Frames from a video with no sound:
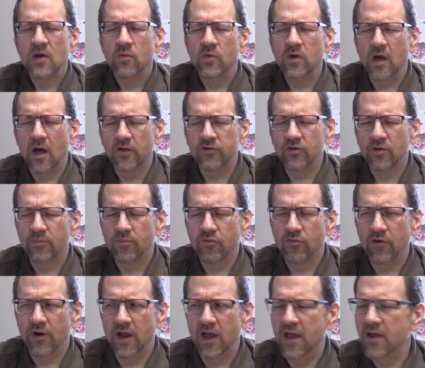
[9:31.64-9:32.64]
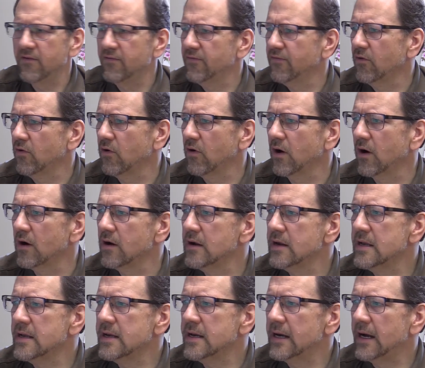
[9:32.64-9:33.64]
We also pray for
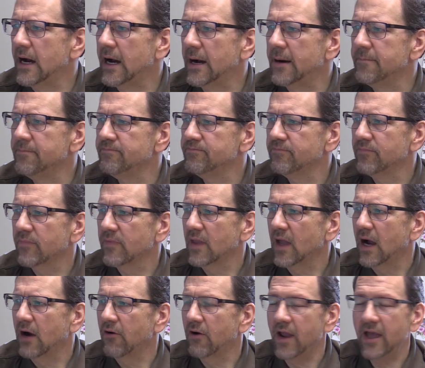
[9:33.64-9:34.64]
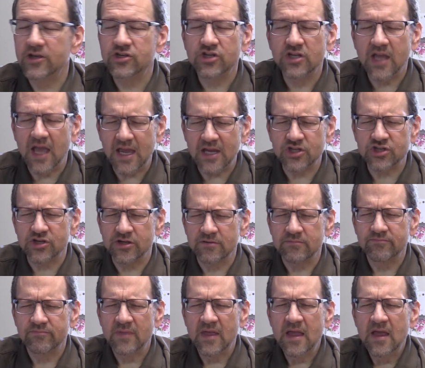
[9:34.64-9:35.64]
um, our
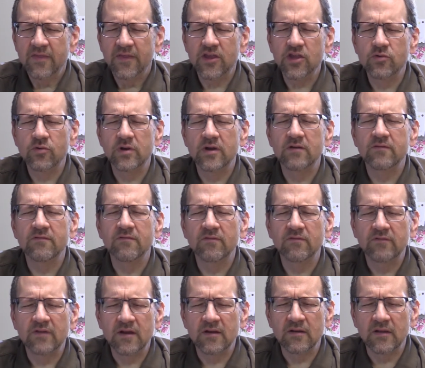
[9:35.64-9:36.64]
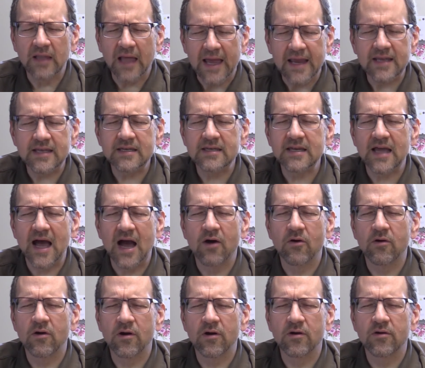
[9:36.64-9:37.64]
education, that you would enlighten
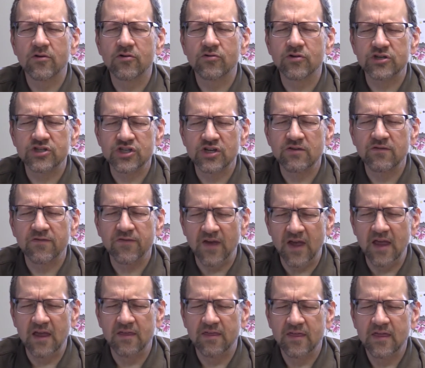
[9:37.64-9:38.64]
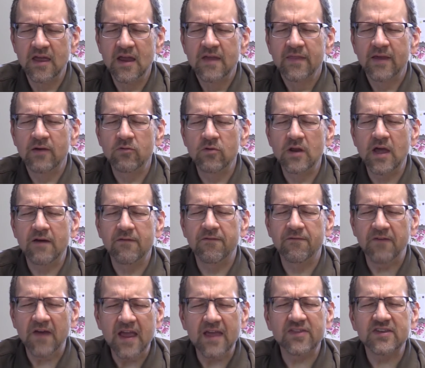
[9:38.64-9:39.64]
our Christian faith, that we would have
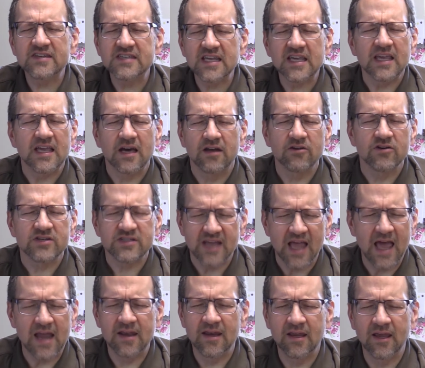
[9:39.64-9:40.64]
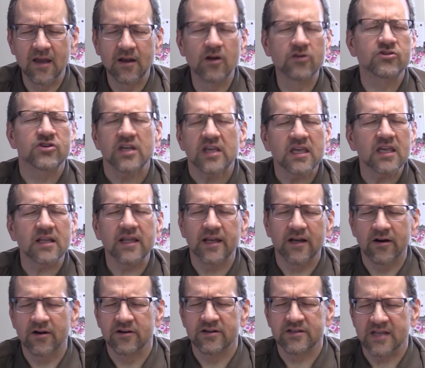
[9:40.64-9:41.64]
faith seeking understanding and articulate
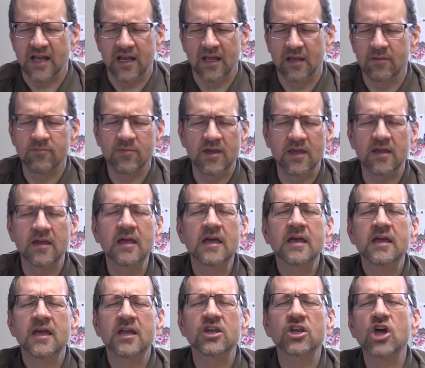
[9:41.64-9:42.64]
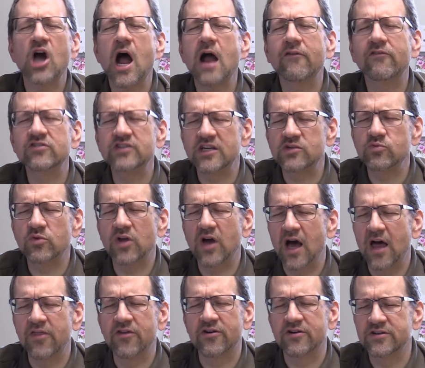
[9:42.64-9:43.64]
our understanding and be in conversation with
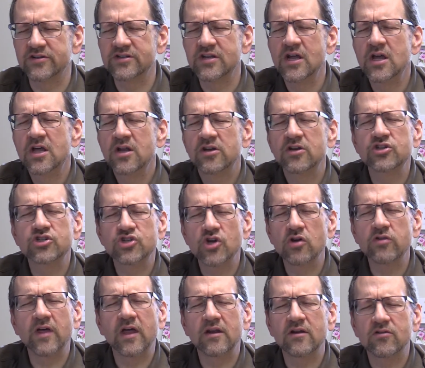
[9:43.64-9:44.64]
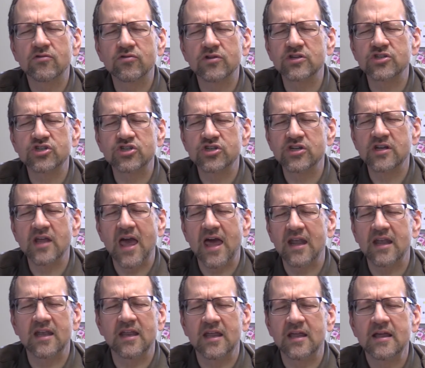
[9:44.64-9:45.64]
others to show that
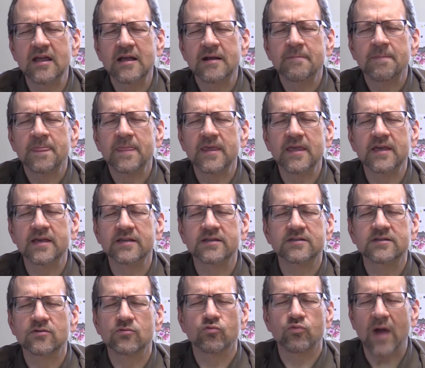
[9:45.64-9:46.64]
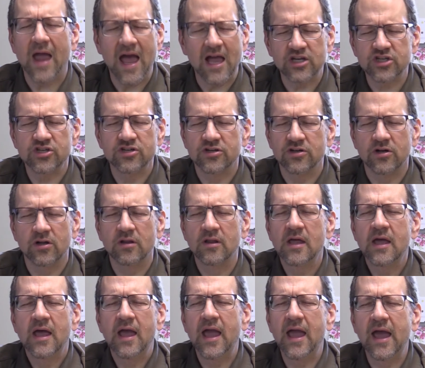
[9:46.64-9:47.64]
Christianity is rational
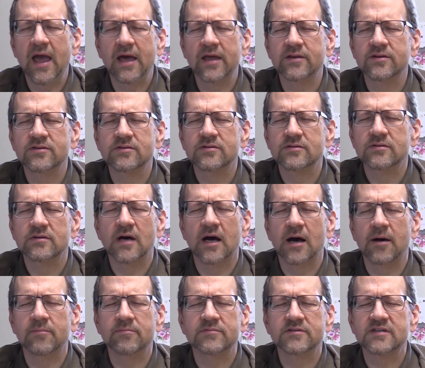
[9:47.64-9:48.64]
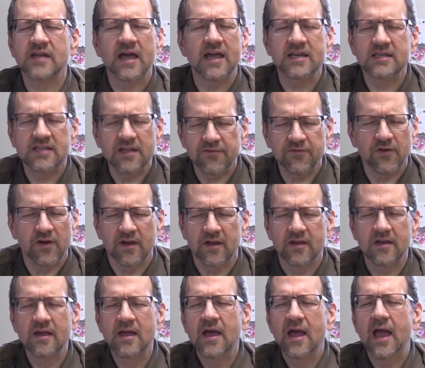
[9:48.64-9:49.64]
and um,
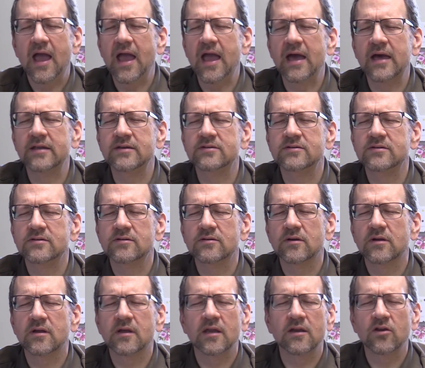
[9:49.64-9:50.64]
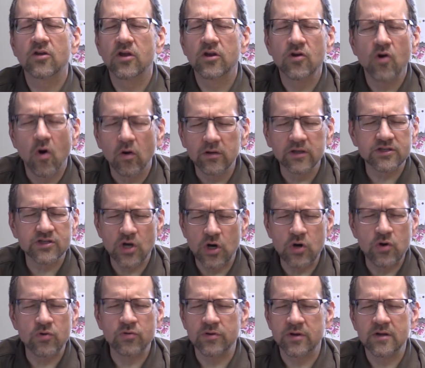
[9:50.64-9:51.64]
scientific and can, can hold its
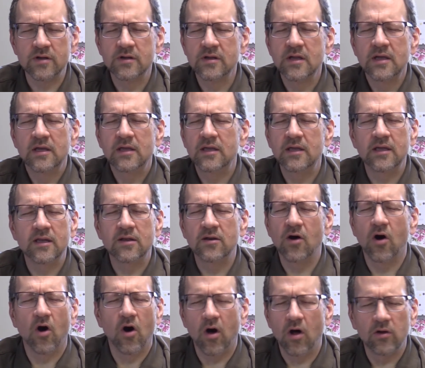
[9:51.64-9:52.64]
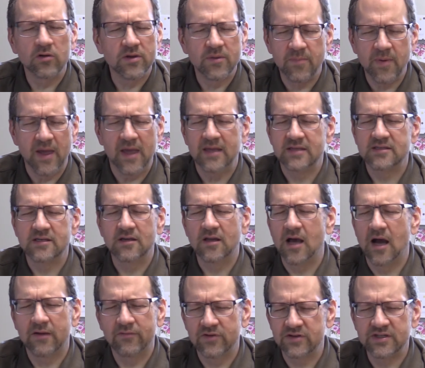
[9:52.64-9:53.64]
own in all debates and
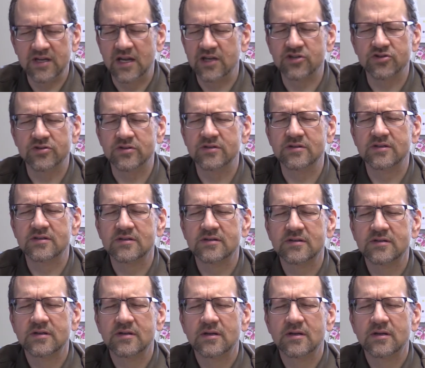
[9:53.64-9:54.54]
conversations.